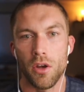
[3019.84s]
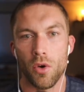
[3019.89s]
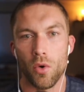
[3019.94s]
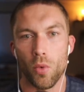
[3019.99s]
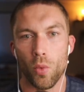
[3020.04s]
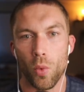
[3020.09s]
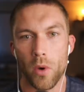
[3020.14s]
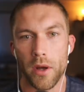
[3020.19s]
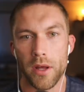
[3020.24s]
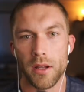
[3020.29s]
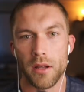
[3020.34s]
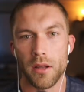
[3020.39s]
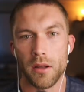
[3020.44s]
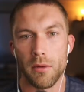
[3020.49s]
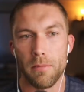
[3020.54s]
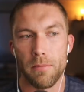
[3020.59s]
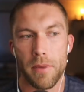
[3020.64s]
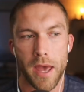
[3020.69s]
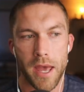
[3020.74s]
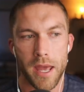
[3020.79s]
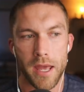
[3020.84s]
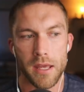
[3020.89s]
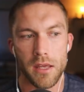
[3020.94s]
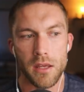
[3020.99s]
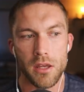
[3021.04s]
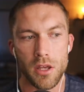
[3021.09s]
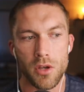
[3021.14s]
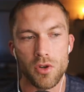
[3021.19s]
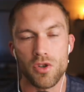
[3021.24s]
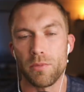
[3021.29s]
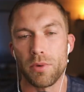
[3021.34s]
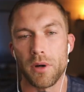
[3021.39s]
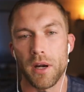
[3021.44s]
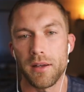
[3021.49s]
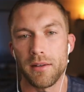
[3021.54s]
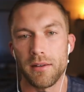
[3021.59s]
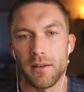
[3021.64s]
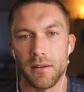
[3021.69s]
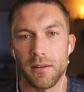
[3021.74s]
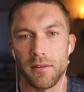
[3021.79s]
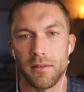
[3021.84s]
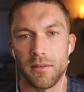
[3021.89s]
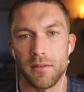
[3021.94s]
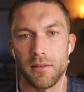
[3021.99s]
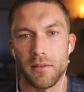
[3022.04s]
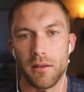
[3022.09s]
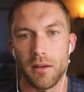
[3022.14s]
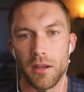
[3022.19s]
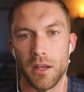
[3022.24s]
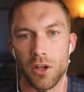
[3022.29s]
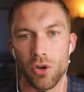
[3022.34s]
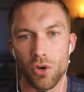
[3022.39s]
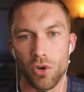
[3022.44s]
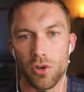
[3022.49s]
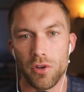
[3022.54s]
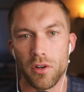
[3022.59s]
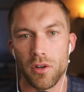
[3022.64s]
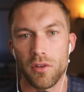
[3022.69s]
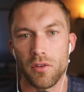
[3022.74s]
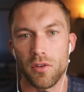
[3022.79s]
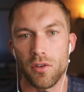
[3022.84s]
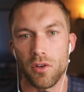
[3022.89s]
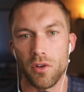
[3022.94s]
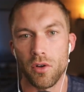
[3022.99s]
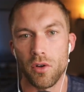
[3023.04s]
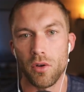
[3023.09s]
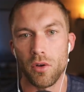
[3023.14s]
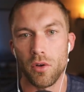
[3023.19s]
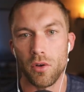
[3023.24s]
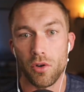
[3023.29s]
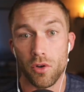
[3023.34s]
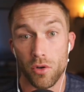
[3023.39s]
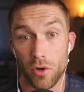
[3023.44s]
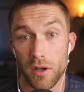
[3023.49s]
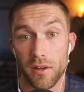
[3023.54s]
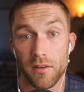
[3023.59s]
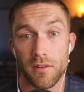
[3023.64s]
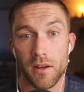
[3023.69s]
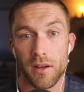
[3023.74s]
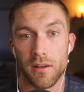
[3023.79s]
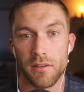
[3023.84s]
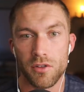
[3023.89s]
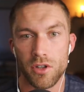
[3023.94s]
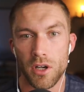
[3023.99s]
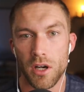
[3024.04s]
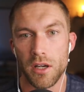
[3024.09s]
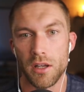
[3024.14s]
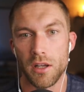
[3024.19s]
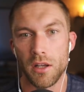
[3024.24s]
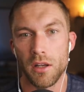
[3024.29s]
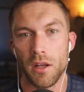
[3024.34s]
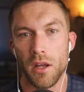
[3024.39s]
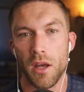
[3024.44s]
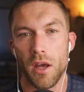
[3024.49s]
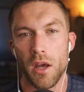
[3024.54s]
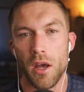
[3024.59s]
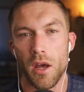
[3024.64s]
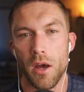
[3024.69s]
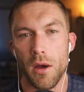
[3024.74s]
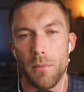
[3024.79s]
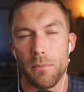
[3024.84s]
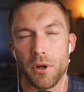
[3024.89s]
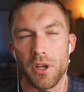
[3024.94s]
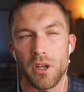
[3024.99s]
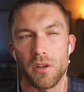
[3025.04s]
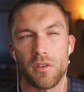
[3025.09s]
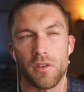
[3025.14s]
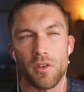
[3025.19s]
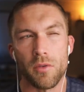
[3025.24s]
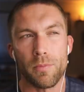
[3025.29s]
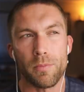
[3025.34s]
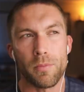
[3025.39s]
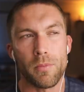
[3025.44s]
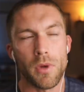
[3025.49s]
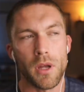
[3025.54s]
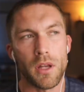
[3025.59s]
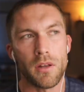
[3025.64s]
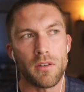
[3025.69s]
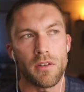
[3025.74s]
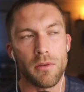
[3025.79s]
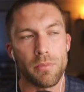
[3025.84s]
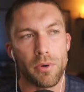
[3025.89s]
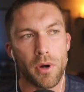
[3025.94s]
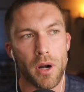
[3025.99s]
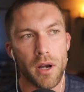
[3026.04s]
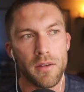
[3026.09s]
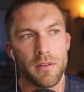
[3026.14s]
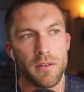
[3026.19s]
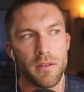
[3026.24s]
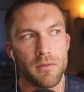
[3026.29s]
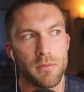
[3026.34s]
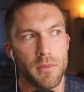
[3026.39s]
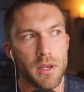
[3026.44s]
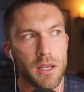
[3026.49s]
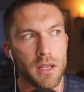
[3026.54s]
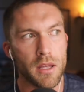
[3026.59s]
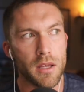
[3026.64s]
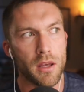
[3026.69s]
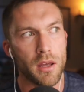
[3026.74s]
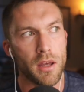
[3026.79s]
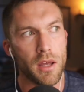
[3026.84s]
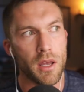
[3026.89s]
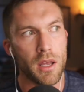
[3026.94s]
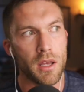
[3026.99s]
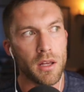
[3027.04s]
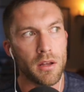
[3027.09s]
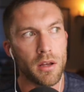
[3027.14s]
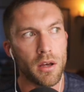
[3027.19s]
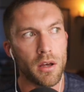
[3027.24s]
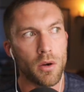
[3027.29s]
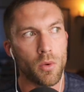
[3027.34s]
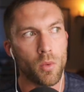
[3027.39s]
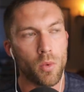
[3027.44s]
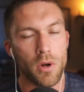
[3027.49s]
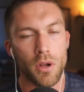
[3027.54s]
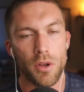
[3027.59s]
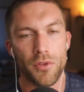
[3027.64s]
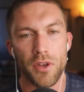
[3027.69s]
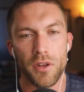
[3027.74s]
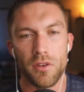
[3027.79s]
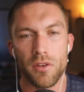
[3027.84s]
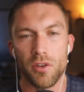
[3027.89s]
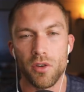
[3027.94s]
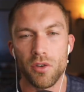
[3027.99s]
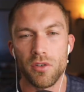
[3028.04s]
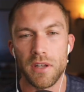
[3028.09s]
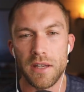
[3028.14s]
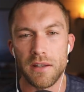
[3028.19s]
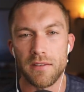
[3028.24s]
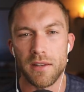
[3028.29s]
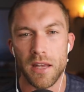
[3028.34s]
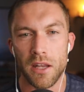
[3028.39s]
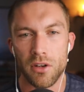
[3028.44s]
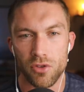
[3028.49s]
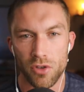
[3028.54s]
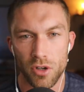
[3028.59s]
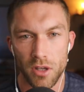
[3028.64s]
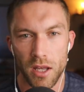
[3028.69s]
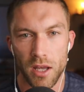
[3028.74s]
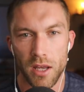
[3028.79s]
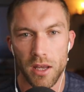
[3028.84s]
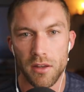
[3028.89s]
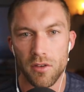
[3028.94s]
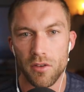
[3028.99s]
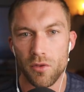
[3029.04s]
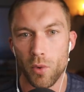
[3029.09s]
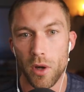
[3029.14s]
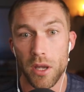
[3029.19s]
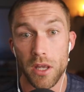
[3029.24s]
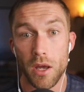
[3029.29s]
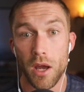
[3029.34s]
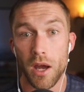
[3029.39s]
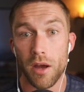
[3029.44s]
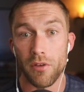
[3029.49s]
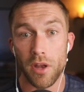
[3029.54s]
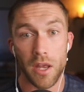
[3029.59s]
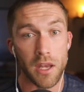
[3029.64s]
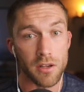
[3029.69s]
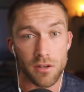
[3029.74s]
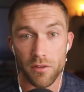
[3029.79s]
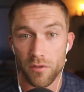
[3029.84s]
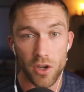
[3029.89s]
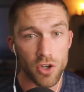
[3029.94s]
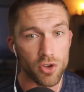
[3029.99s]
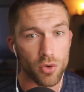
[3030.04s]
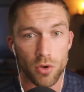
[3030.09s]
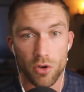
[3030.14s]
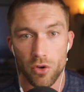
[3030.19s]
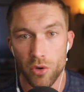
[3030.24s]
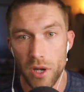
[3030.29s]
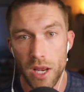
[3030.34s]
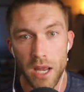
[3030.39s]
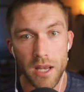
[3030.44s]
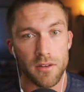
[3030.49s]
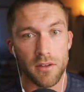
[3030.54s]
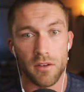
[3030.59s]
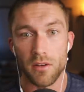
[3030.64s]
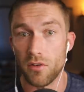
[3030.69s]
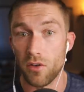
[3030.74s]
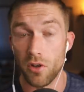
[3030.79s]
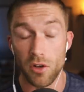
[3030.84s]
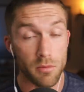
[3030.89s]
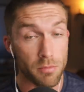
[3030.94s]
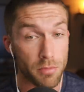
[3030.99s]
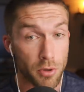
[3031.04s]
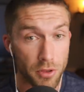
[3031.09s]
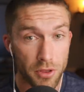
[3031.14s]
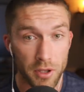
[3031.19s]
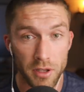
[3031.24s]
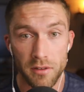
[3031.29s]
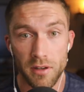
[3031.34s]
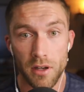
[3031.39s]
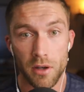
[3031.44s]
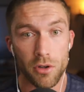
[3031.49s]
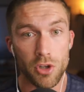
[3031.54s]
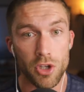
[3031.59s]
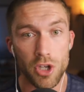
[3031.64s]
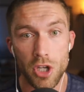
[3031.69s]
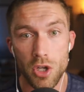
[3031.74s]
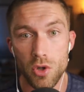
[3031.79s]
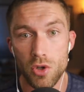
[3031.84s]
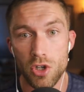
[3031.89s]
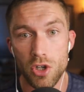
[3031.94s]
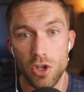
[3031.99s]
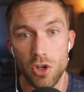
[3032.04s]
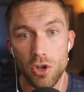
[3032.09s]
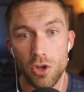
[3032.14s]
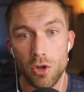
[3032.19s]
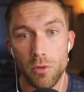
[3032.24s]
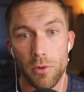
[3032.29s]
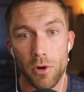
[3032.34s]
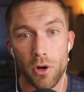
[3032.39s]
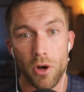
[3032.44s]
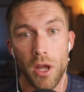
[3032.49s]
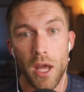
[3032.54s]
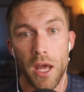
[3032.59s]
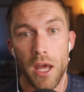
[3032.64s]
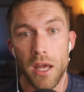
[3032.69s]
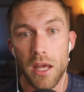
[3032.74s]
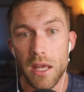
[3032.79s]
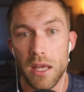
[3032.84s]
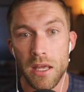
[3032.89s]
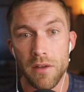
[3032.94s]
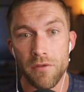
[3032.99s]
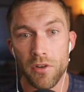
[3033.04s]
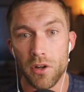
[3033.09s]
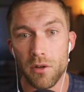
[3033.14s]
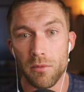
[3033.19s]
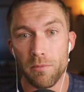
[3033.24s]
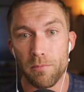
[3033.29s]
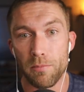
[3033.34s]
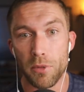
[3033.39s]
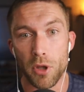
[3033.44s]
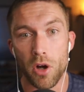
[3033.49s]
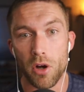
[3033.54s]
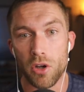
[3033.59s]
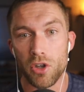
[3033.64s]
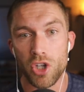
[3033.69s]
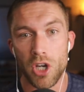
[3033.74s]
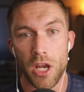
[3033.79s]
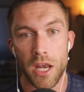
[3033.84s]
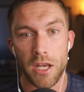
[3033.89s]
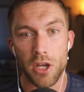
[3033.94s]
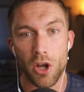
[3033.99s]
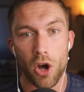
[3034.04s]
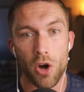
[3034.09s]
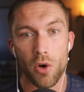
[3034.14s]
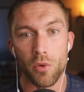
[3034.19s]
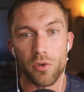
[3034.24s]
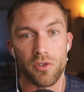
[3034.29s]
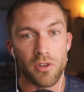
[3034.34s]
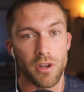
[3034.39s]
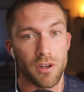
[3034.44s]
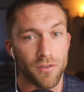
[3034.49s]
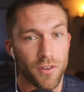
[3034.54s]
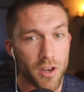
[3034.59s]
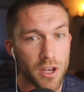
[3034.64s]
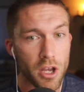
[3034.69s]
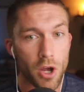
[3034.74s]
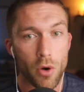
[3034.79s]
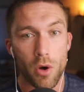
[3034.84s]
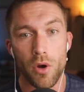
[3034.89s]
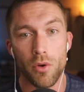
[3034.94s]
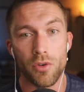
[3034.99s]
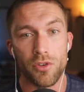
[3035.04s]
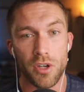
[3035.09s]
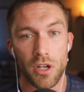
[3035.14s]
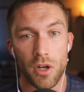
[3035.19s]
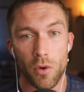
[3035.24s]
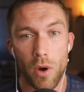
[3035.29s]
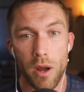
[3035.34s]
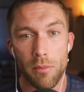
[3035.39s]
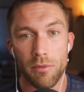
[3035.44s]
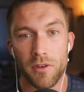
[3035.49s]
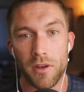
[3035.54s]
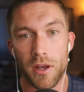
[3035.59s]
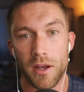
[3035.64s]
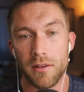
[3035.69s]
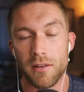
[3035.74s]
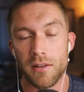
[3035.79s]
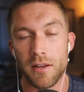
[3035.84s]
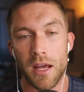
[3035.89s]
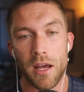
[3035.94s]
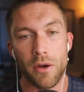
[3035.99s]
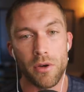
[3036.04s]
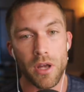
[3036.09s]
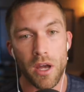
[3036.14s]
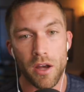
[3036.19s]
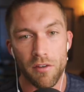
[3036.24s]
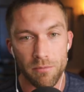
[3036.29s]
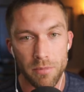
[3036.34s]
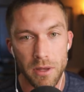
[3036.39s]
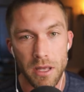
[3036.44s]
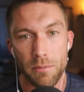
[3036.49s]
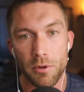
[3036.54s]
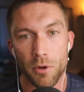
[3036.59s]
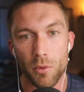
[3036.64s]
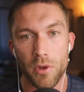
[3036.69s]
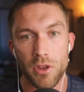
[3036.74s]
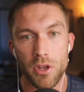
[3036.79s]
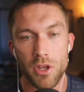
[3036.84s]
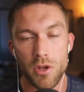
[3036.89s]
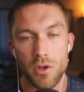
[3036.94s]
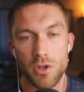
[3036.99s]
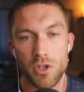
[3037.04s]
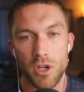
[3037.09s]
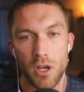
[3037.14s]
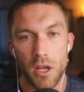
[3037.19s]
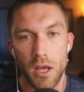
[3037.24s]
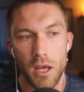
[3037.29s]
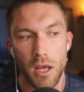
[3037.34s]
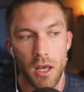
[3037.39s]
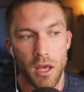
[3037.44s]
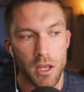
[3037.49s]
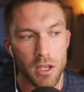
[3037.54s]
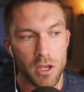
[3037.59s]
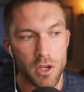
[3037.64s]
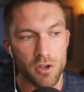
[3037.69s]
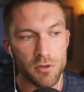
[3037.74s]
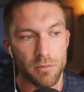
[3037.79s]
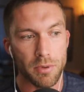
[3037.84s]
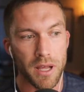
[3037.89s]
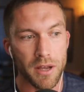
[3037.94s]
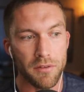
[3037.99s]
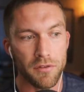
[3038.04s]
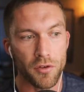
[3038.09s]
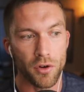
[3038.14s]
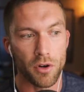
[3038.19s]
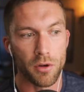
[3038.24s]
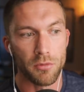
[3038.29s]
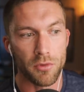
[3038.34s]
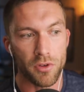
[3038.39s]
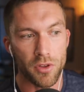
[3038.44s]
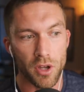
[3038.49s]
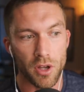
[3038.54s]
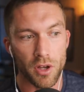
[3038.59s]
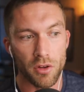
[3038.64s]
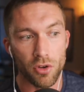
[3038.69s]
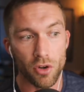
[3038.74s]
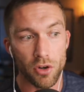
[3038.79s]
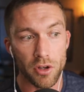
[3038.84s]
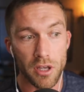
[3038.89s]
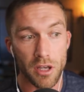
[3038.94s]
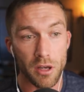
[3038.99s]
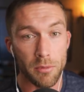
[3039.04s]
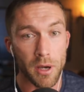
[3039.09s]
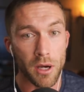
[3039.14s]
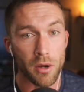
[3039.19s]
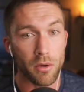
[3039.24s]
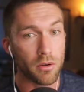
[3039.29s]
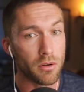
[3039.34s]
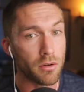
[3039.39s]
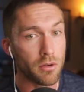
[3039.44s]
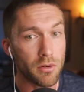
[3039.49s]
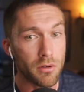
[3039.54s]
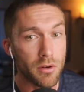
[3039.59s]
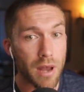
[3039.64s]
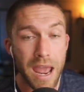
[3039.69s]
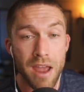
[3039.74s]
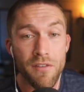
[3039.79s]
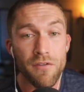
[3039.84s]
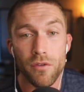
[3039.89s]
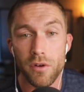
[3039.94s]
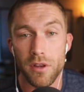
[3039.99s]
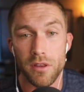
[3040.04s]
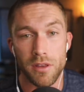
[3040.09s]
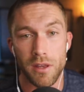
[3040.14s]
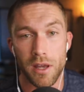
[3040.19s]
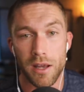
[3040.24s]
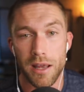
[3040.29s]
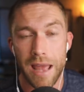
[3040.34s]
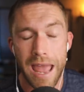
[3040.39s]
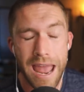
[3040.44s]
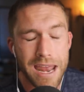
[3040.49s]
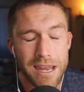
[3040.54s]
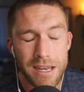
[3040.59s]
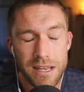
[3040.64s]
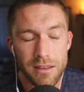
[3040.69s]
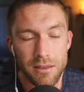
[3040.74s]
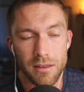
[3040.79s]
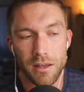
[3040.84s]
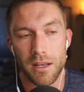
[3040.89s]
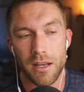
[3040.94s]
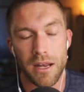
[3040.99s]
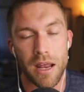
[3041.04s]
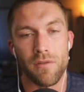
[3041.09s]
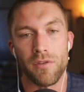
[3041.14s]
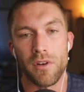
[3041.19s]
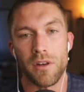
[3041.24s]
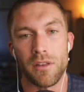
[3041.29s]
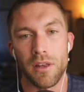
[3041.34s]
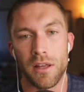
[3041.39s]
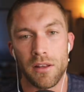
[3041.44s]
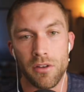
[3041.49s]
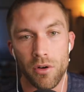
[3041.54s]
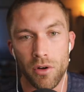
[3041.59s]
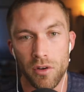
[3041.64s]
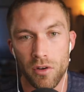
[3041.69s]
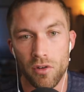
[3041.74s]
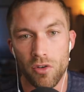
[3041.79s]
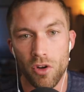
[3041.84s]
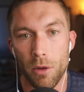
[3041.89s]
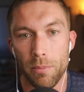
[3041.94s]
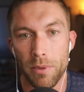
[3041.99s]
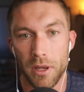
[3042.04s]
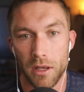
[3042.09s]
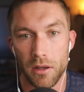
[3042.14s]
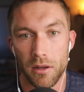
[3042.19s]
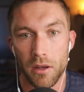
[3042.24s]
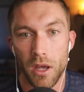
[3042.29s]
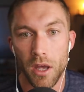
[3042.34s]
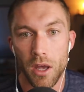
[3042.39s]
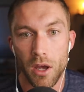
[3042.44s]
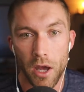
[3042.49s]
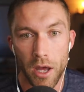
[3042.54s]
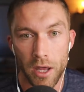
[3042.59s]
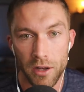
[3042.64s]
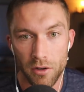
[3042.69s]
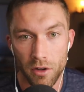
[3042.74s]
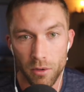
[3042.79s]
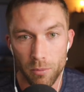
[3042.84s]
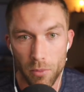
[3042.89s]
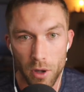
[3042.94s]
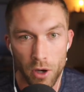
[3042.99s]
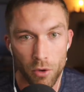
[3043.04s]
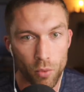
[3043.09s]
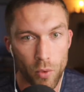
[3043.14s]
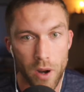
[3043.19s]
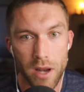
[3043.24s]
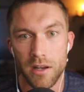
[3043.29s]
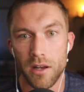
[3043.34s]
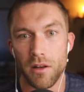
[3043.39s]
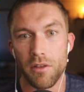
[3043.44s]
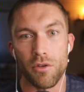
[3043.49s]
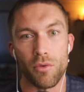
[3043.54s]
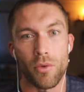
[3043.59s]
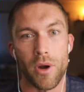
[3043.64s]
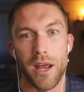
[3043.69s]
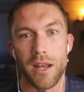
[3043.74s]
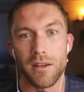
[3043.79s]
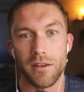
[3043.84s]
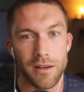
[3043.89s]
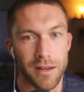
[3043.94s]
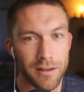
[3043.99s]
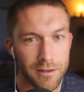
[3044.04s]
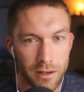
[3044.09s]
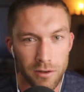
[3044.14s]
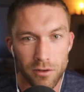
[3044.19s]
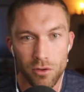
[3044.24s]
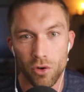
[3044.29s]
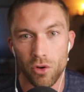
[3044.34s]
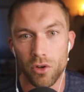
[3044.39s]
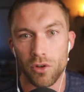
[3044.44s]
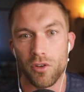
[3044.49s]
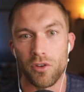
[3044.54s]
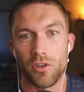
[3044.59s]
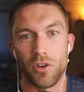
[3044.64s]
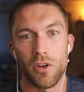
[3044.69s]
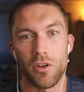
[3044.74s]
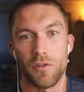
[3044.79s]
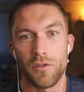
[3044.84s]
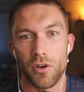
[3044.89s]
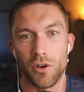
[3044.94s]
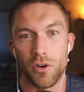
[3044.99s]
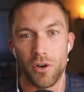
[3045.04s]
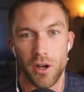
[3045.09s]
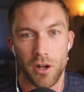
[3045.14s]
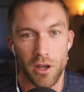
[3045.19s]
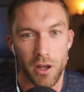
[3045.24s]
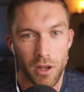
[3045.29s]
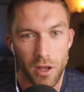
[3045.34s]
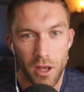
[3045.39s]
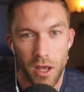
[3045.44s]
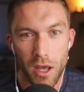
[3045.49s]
will pay huge prices in order to criticize China. But it, mm. su- it surprises me in a world that's so decentralized, where you have individual creators that can put things out on YouTube or even blockchain hosted video hosting websites now. You have people with huge, huge platforms that are talking about everything, anything and everything. There is a topic and a, a Reddit thread and a Discord server and a,